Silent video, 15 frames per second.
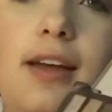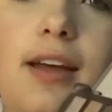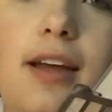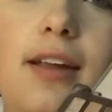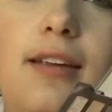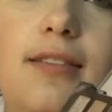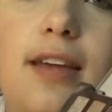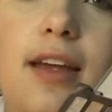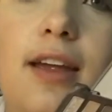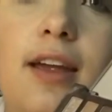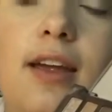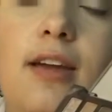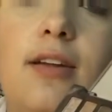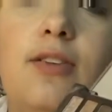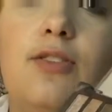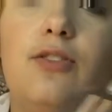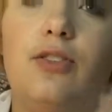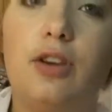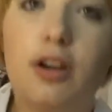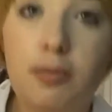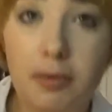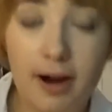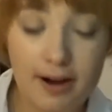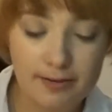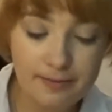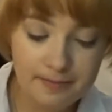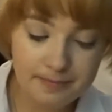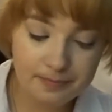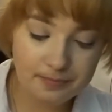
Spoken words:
It is a dark brown,